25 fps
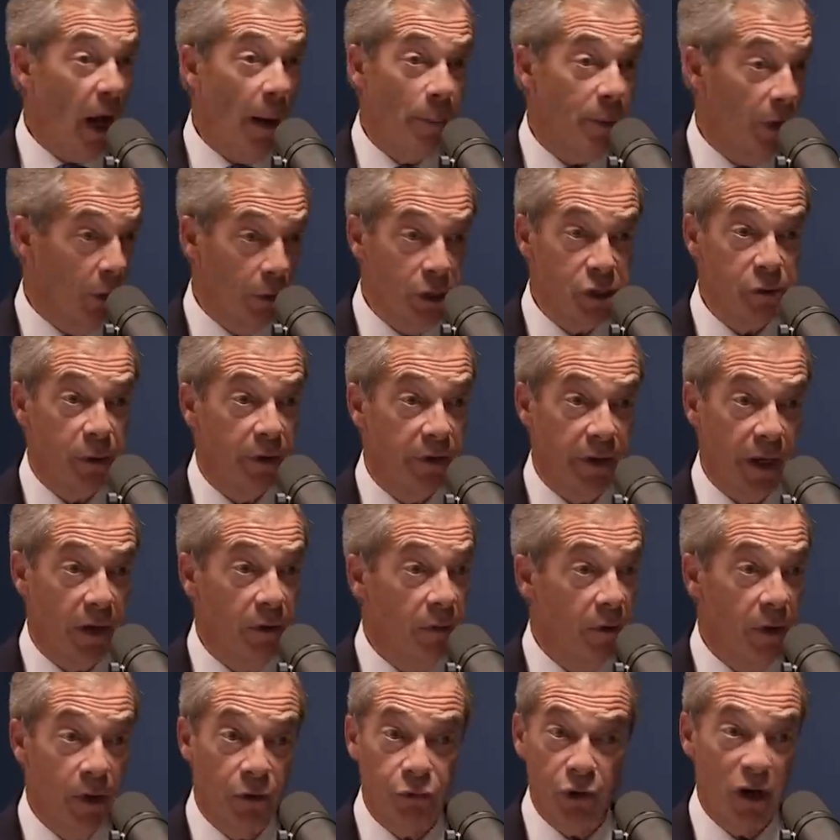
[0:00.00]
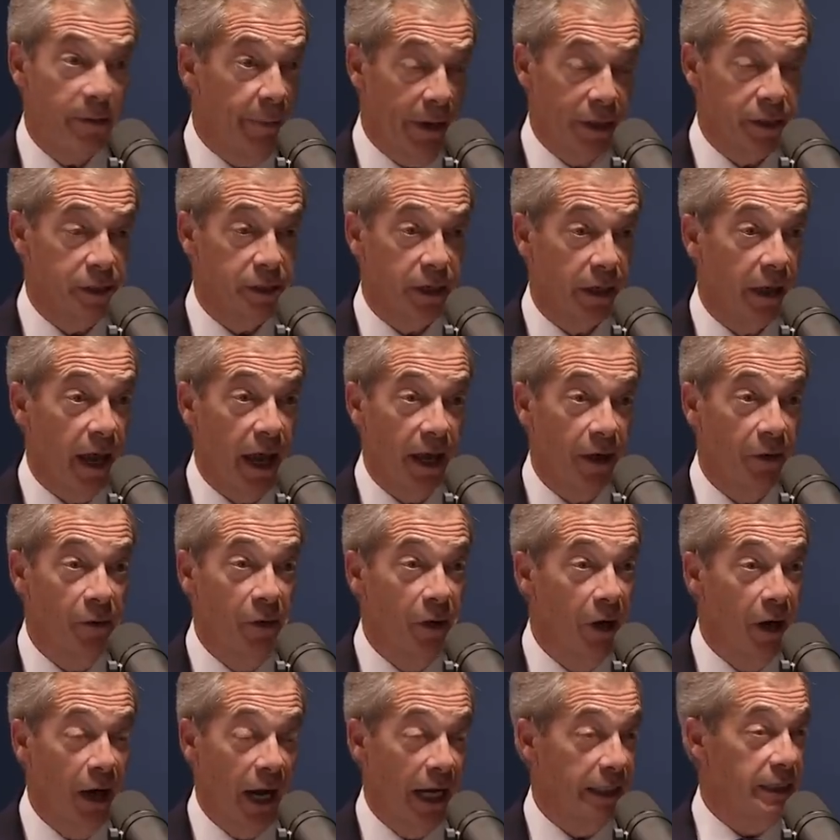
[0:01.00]
And I'll be honest with you, 3 months ago,
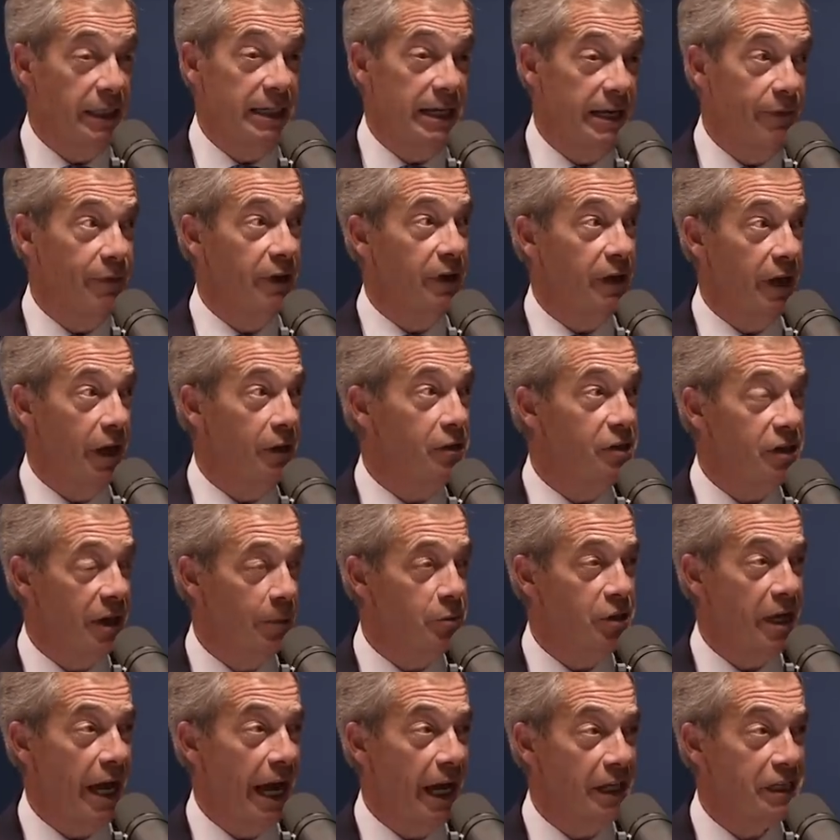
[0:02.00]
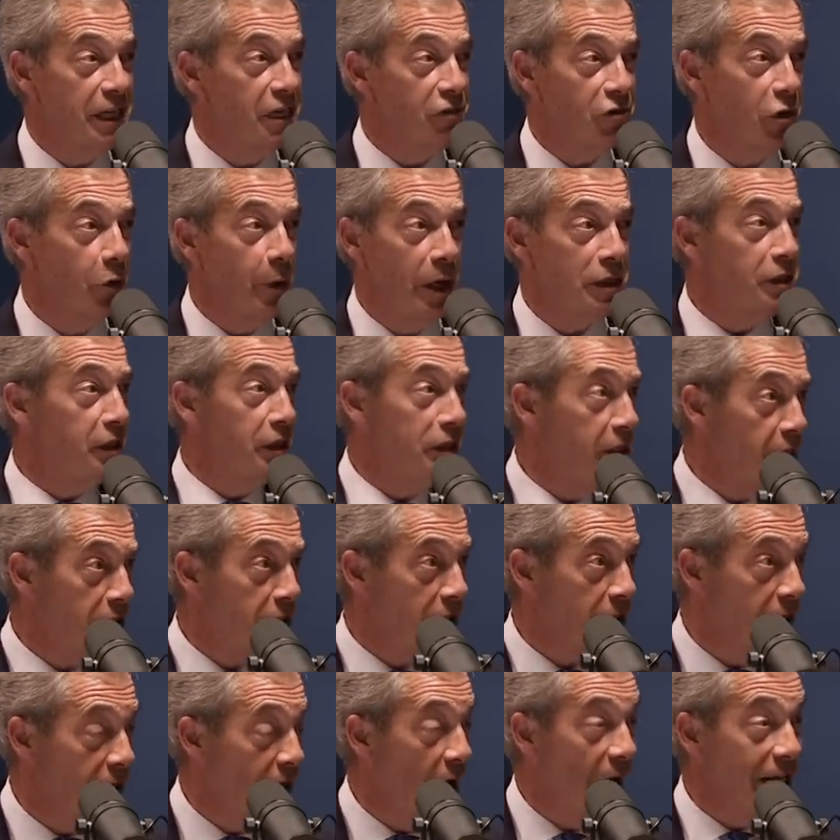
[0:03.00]
I didn't even know subject access request
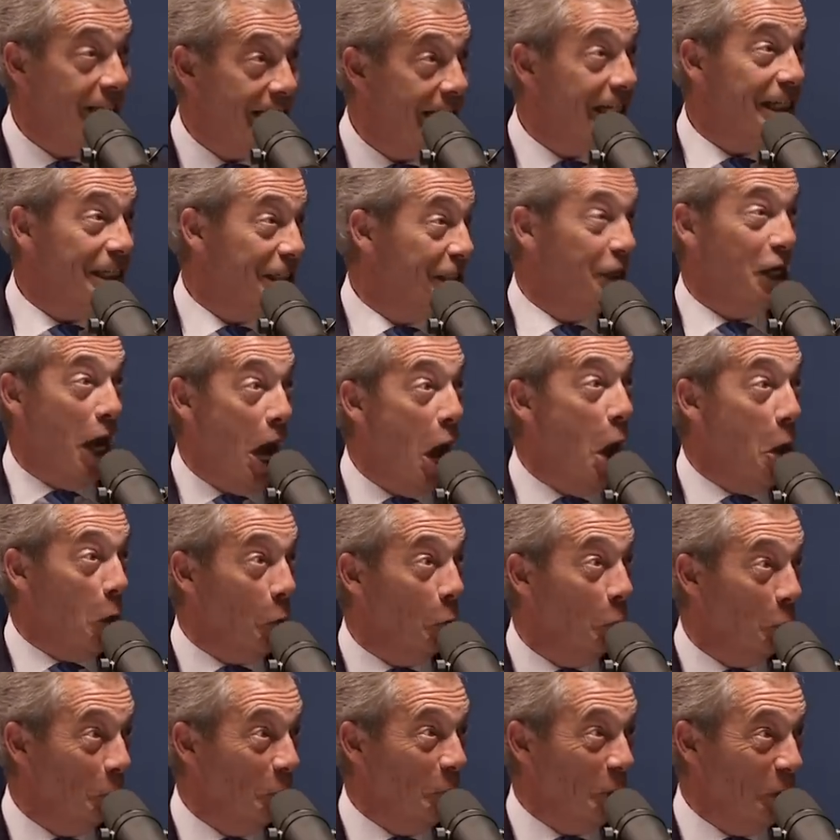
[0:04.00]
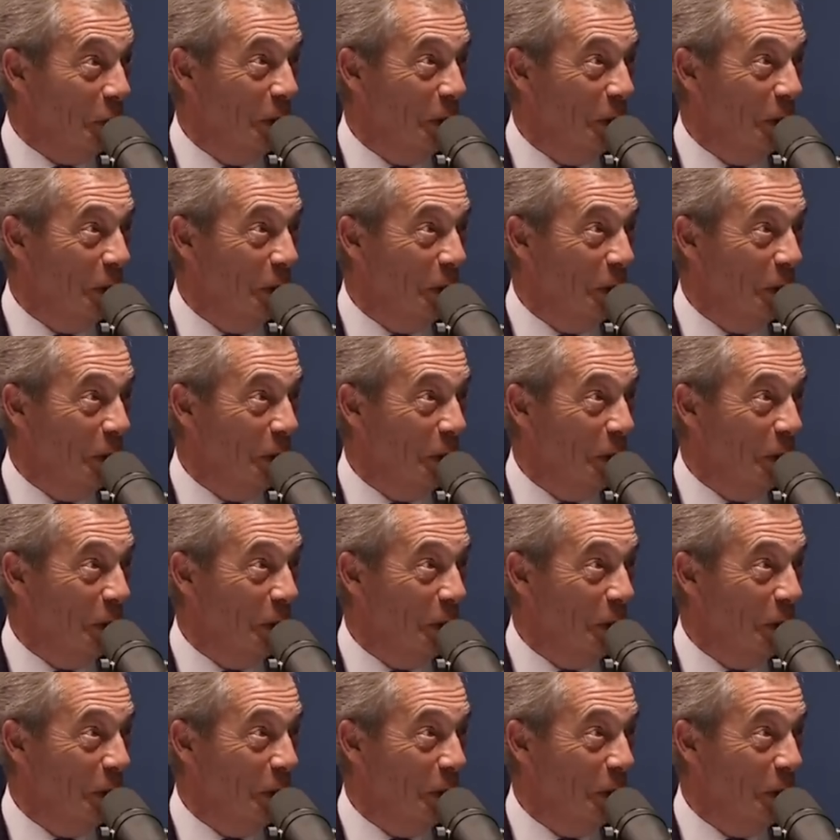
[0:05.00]
existed. I didn't know.